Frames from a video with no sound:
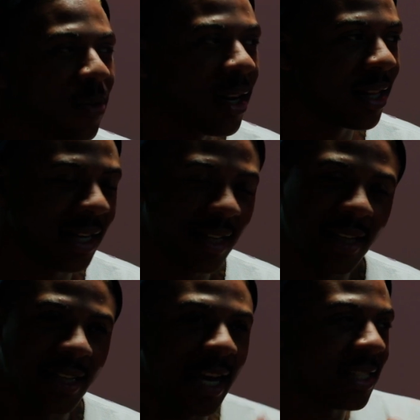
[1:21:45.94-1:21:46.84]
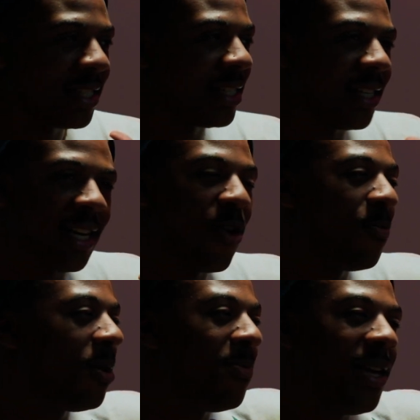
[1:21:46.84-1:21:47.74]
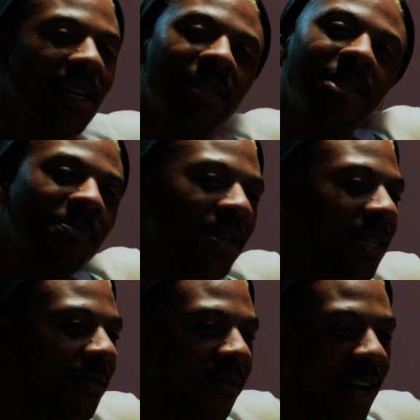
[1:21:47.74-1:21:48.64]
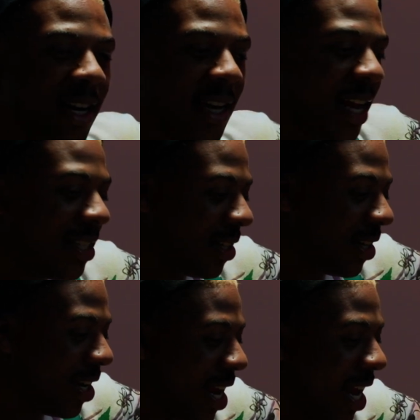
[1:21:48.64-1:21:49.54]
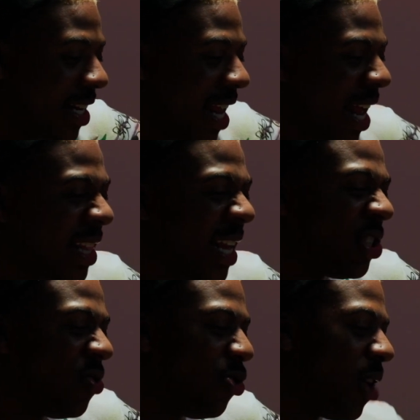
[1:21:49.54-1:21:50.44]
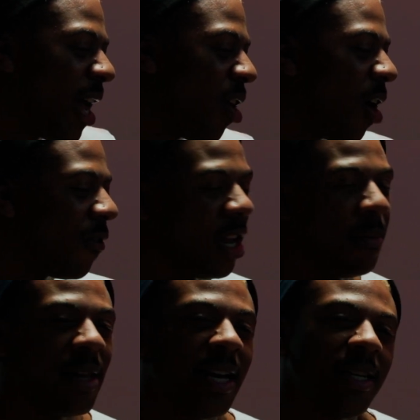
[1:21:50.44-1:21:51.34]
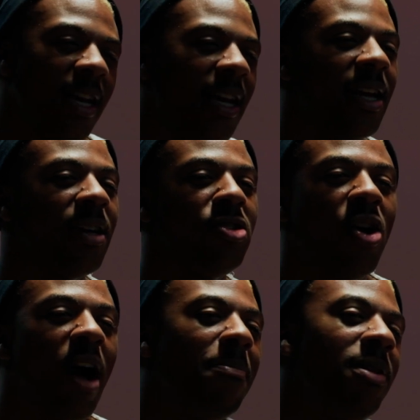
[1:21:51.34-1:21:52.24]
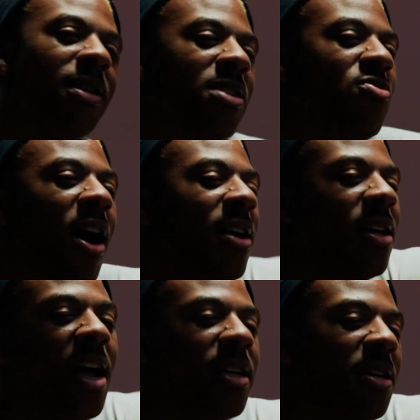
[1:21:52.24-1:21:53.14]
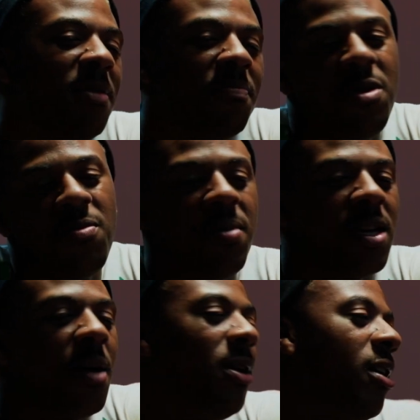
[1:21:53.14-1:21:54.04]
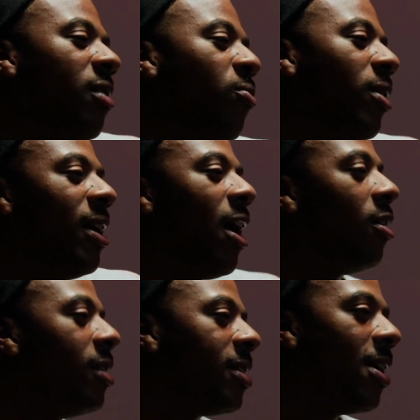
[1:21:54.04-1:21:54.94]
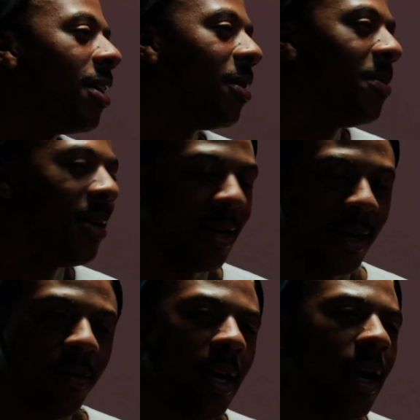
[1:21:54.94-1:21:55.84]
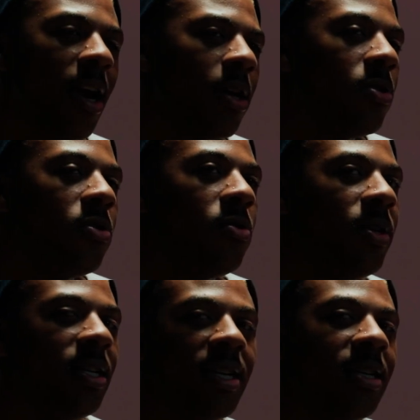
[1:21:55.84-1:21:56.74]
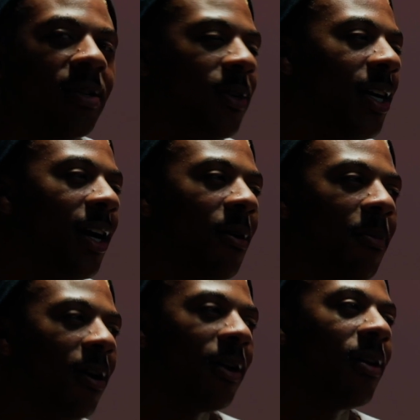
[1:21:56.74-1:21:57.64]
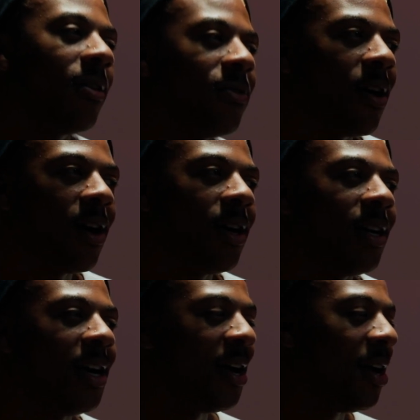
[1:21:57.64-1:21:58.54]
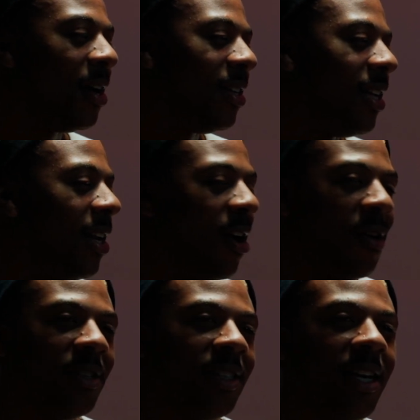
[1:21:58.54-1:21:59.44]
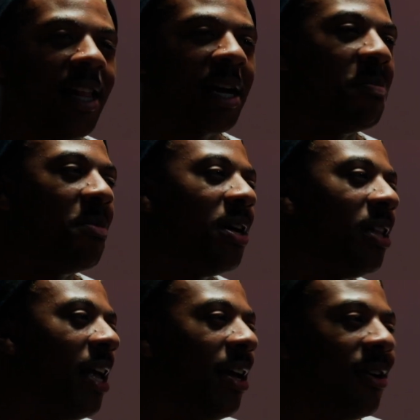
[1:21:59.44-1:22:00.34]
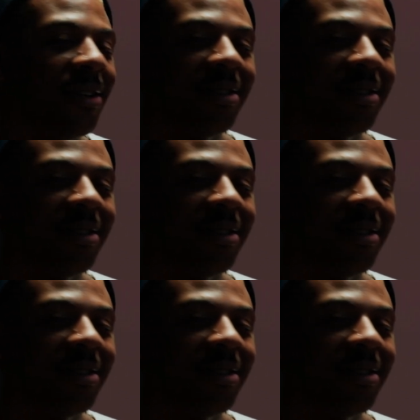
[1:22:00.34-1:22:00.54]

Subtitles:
worked like this. And that's just, it don't be me. It just be the divine nature. They let you do that off, and they be like, yeah, you know, I get, people be coming here renting all the time. We're like, all right, cool, we done. We got our party off. All right. Then all of a sudden, like a month later,